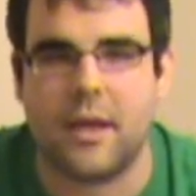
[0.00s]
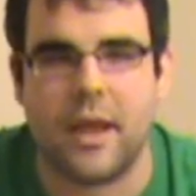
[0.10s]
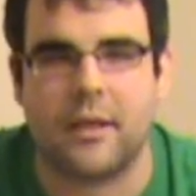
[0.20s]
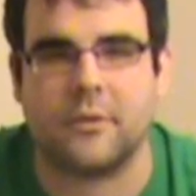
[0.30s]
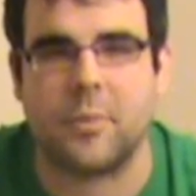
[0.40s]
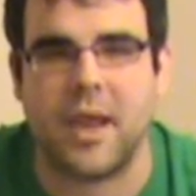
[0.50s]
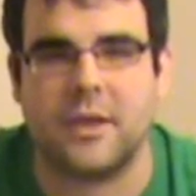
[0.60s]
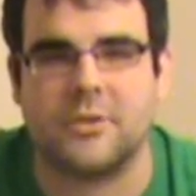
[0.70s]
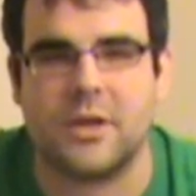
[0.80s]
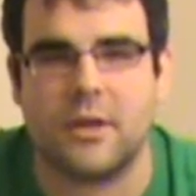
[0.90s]

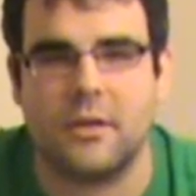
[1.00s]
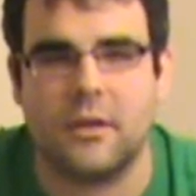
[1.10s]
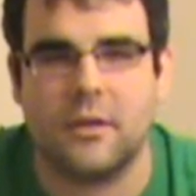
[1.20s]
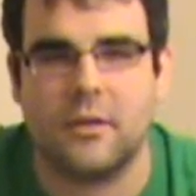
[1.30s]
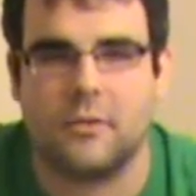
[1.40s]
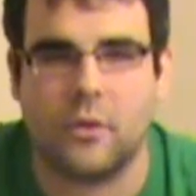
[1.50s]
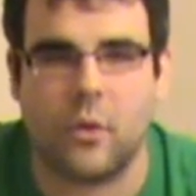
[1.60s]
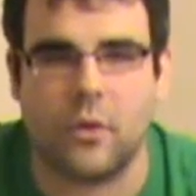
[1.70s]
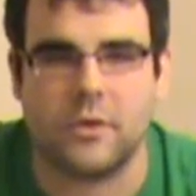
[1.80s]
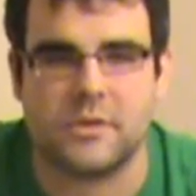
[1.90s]
expansion
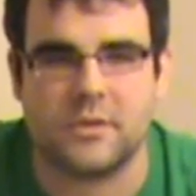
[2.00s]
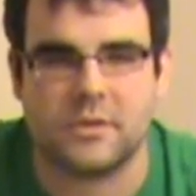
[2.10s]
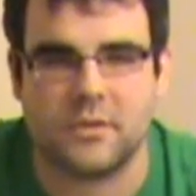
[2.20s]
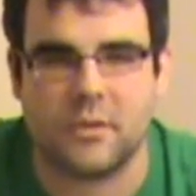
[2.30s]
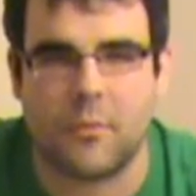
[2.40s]
towards